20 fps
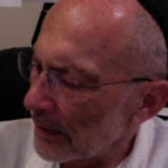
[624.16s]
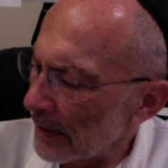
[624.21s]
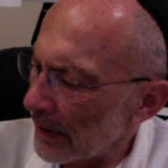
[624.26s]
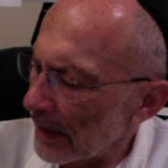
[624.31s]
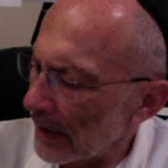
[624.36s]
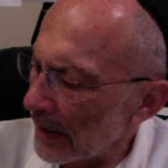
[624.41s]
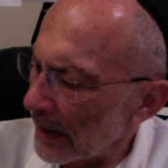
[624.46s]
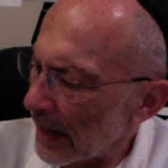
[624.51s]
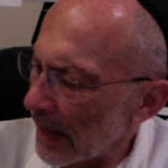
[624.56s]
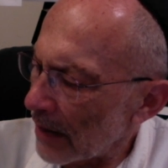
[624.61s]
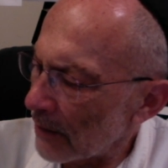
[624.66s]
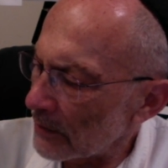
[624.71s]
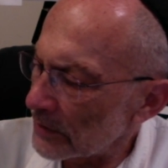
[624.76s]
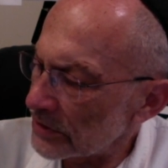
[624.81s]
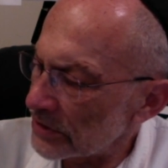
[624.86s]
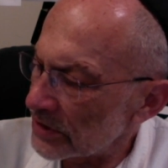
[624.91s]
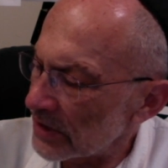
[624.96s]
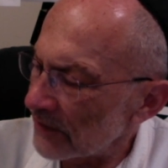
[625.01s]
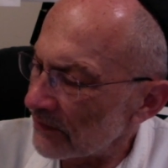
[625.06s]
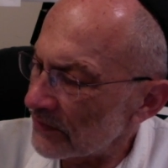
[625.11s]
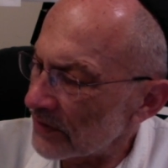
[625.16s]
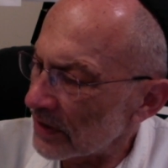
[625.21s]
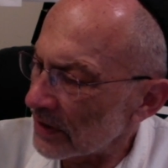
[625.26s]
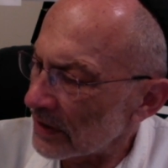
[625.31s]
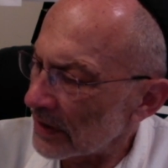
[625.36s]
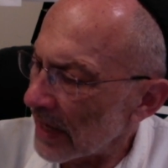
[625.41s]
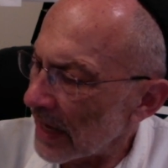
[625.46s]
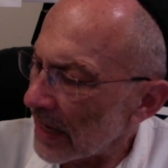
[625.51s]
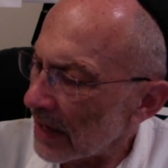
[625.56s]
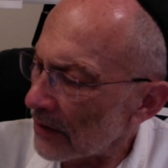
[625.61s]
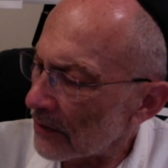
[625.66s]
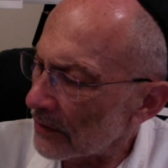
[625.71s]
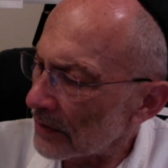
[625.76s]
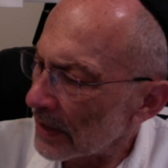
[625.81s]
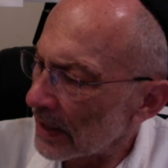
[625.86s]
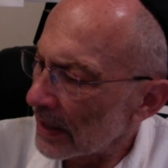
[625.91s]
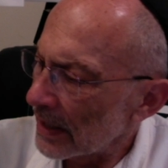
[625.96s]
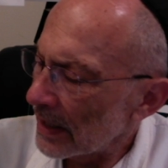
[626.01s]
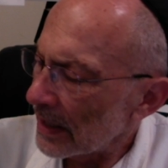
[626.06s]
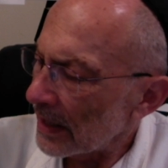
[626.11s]
and now it's shifted down.
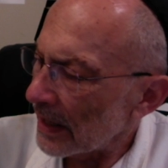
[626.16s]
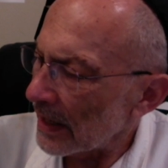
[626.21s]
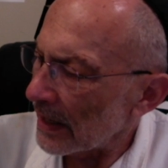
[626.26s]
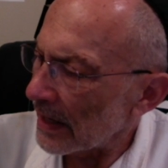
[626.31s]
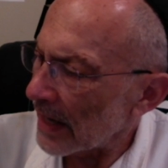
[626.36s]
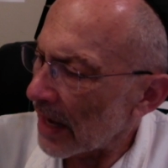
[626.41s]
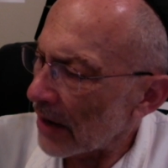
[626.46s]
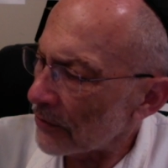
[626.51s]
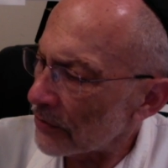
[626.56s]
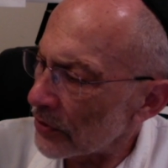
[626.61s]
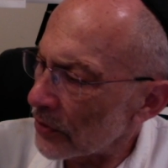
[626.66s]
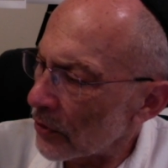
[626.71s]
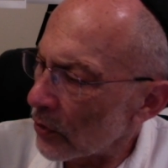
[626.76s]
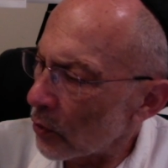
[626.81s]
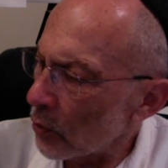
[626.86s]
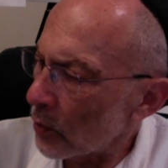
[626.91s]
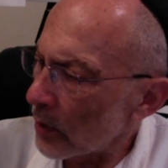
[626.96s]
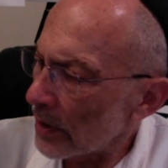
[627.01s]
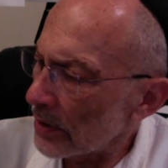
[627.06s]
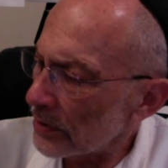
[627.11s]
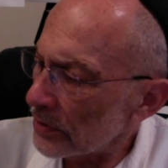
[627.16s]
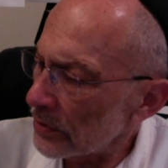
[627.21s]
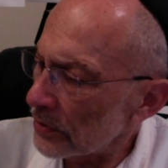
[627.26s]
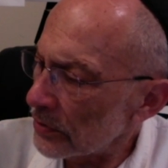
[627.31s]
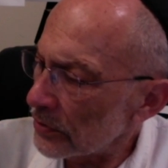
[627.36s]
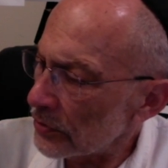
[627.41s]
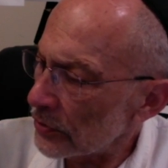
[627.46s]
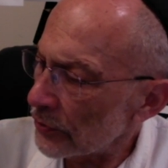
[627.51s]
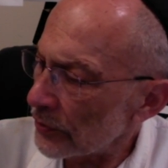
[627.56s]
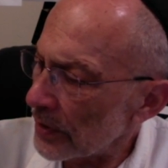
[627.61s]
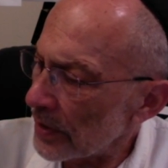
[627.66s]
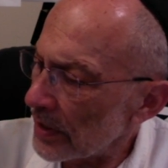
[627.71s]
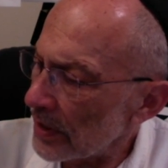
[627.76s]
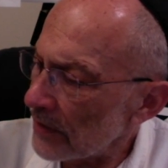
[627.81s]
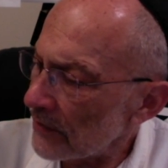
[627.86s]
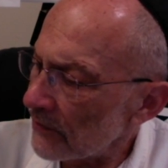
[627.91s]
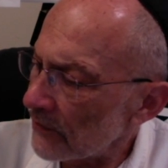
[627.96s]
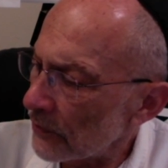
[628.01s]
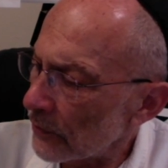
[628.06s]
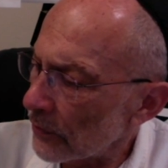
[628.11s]
And now you go 1, 2,
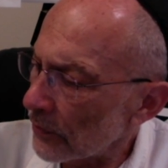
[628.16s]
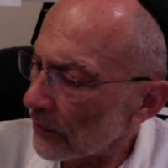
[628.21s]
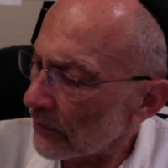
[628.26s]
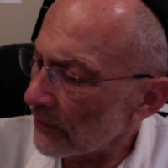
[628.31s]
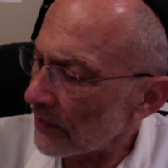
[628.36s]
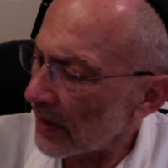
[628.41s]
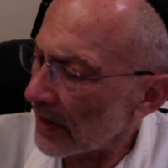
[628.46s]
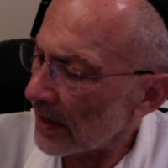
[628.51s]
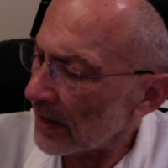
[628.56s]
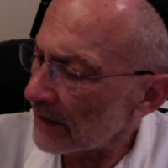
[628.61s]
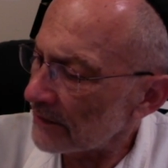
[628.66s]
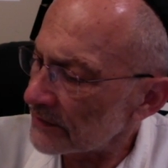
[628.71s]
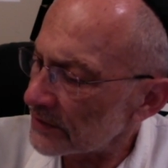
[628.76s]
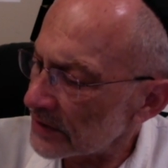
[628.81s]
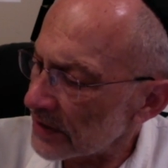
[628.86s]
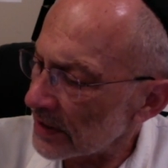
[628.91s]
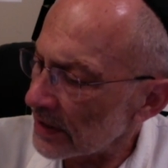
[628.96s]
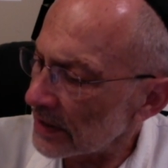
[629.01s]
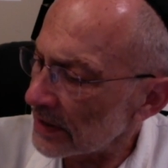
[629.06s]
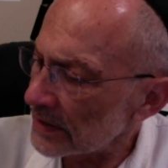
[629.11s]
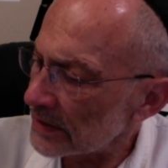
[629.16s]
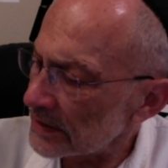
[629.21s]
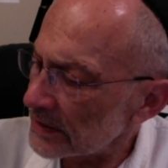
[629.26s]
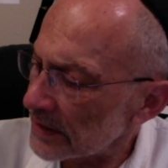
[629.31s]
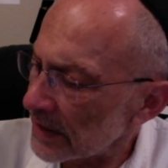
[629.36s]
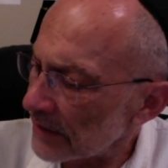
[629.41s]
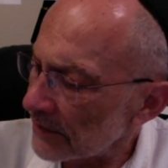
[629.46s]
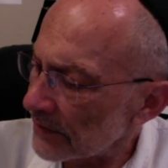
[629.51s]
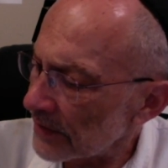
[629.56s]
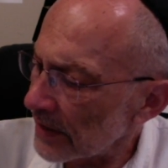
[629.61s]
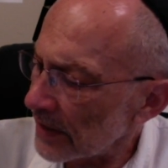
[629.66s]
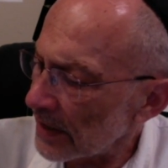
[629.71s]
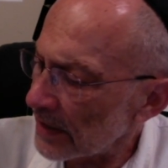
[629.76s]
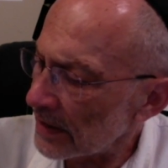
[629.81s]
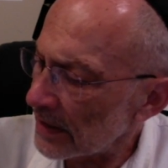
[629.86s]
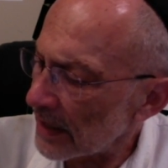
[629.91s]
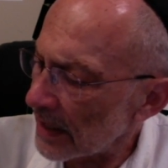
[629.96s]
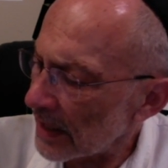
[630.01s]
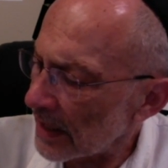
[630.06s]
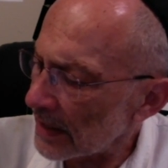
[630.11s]
3, 4, 5, 6, 7,
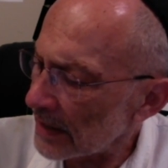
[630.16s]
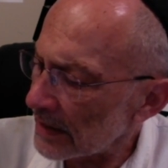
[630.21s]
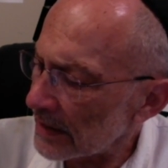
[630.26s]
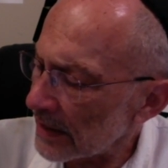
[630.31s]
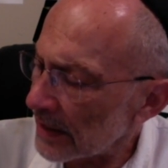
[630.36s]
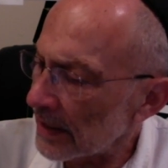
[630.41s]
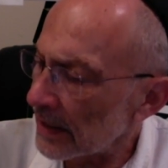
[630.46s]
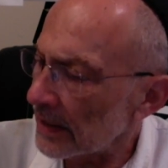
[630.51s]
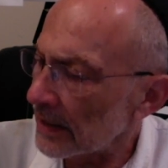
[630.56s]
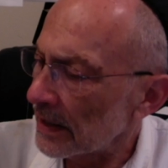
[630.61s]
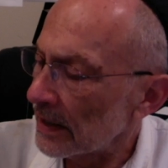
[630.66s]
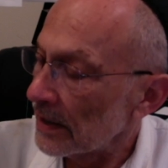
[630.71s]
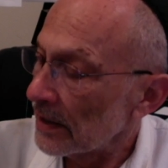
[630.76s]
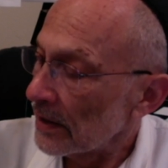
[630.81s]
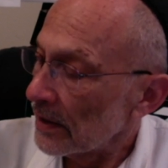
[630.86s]
8, 9, 10.